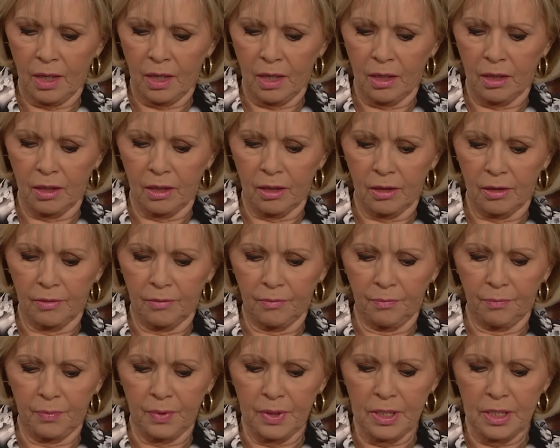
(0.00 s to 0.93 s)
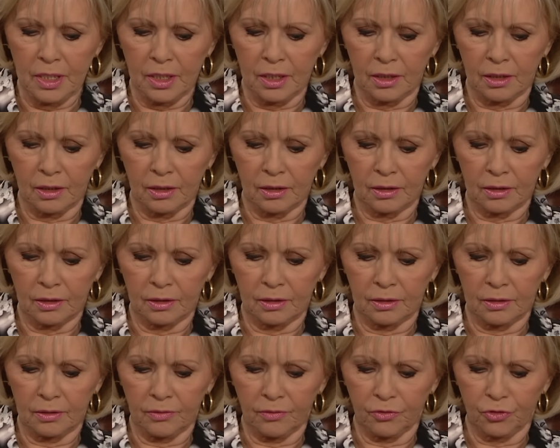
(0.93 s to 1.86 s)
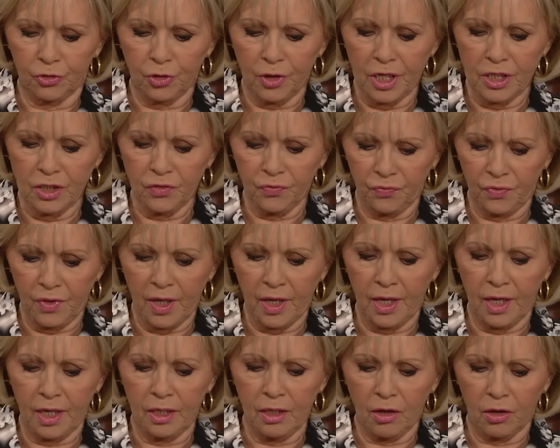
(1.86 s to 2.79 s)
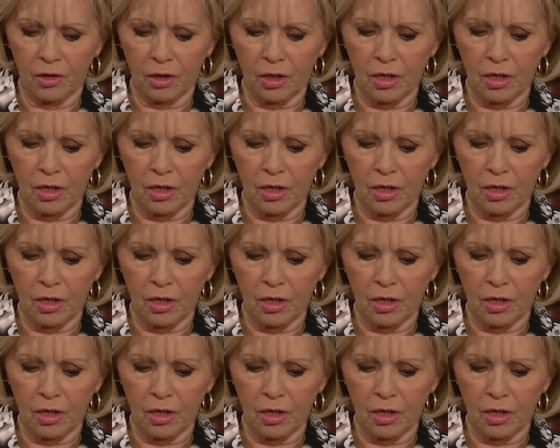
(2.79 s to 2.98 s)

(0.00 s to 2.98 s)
uh, being trans they are